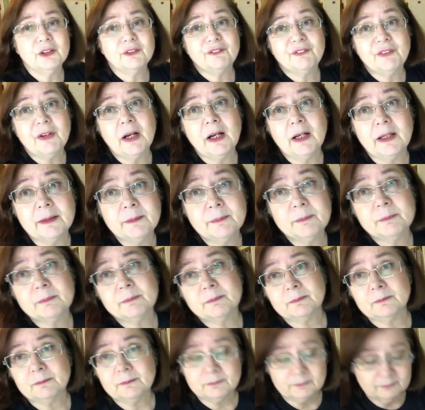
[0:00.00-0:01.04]
fine.
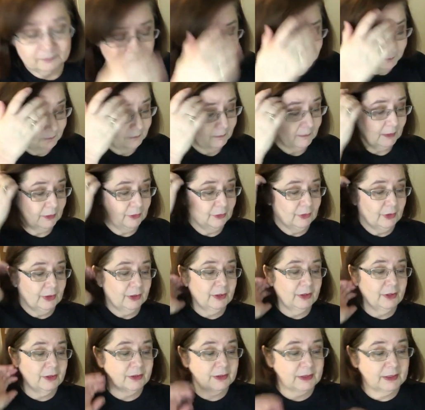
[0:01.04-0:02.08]
You can
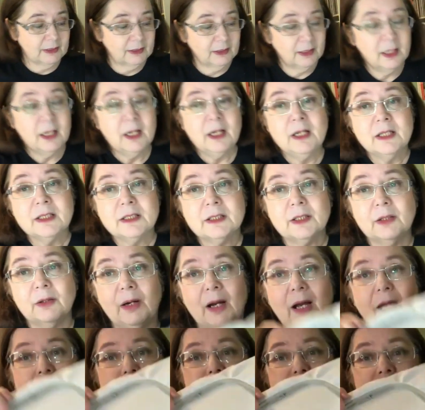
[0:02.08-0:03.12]
use it. So
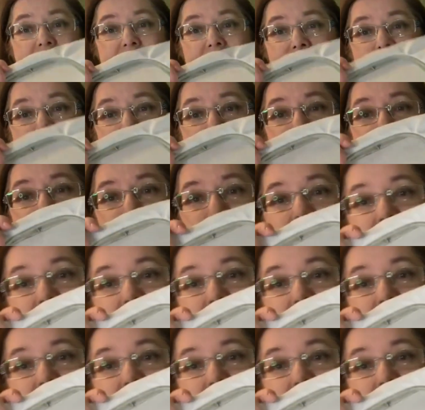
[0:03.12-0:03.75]
I would hoop